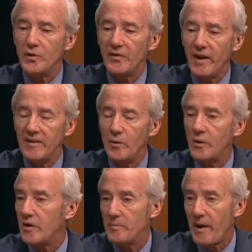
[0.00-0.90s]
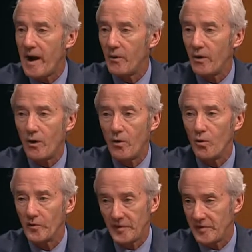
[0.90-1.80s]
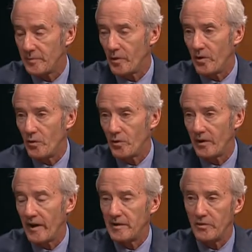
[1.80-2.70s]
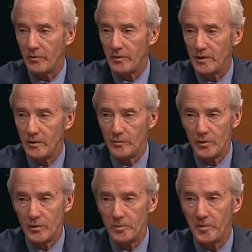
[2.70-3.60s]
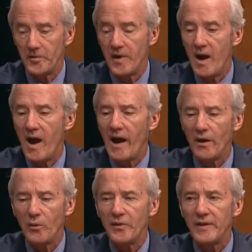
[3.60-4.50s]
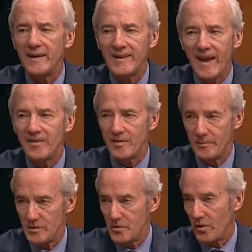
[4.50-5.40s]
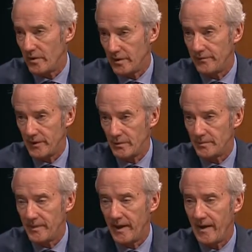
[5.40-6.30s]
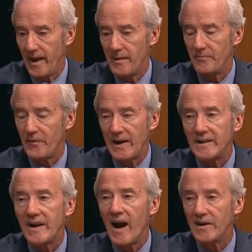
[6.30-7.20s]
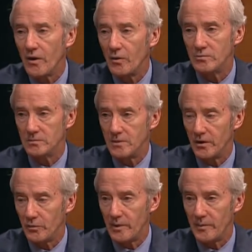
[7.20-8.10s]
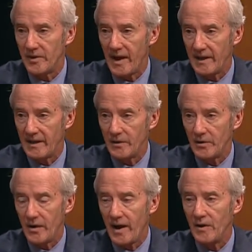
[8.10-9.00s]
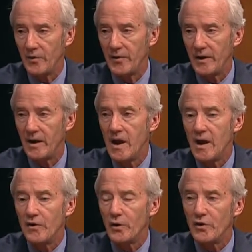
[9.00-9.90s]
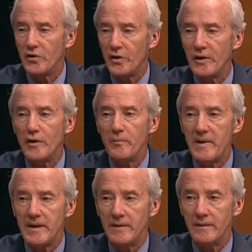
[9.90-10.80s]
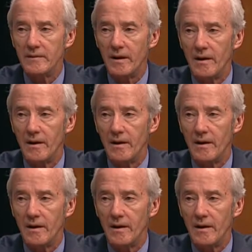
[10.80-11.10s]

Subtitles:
say that we could power our whole system, our whole electric grid on renewables. I don't think that's the majority view, and frankly, I don't agree with that either. I don't think they're intermittent.